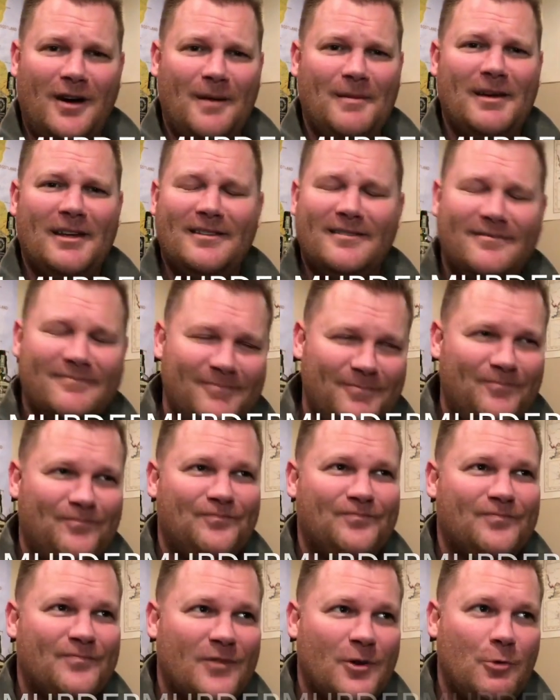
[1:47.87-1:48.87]
I mean,
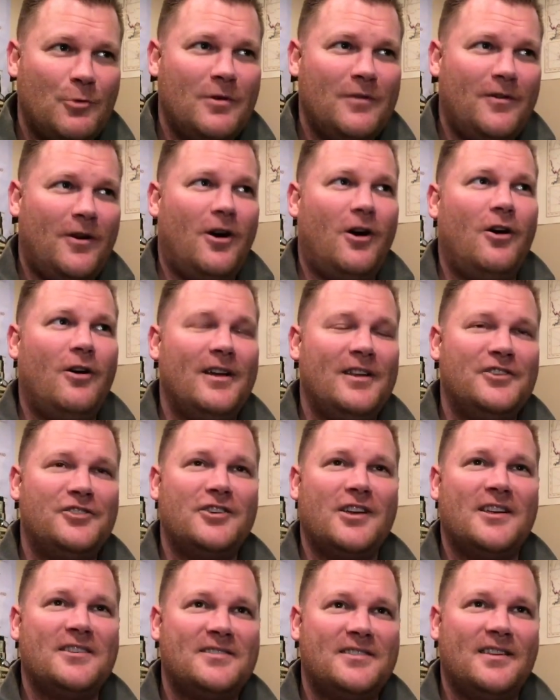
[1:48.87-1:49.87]
we've all
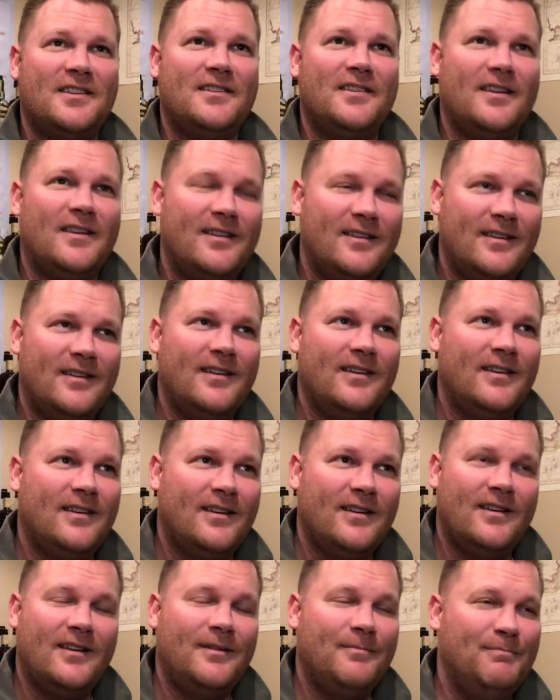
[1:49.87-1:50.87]
ingested
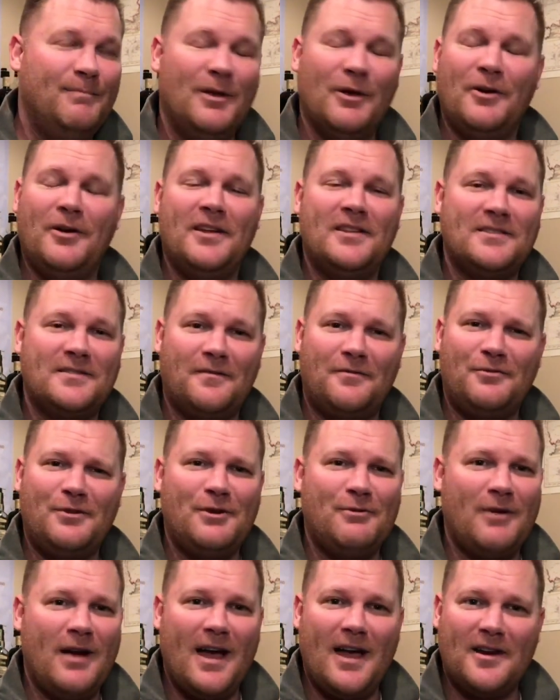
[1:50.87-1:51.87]
millions of
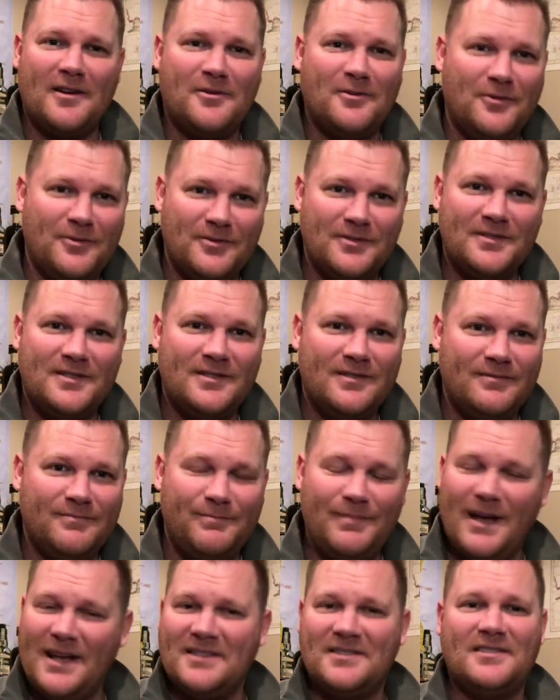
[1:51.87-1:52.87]
free radicals,
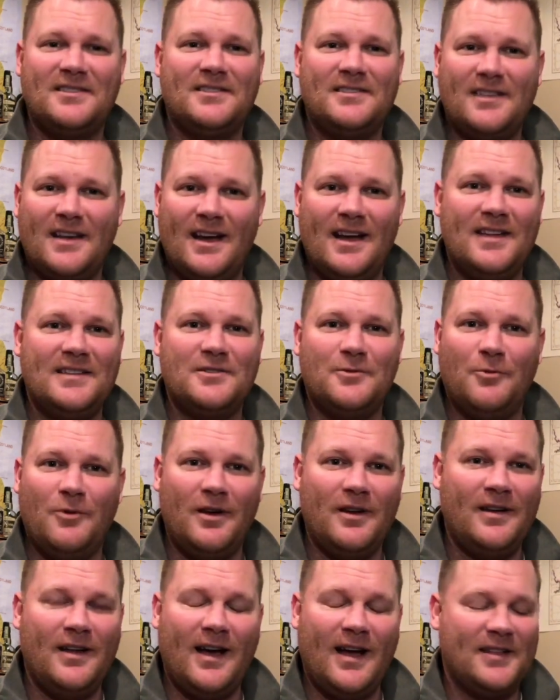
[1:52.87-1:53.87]
pesticides, and
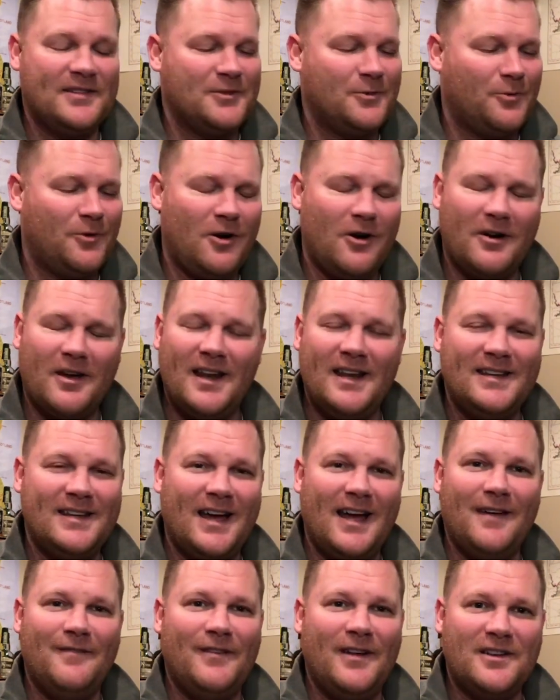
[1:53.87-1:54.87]
whatnot, so we're all going to
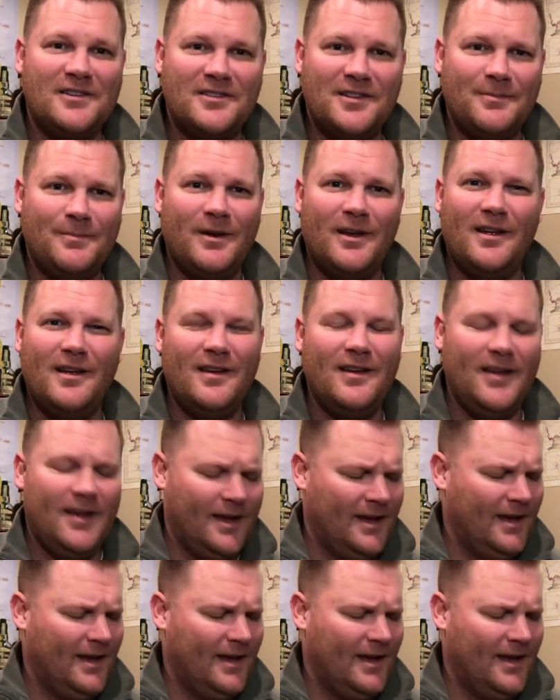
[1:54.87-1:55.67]
die eventually. But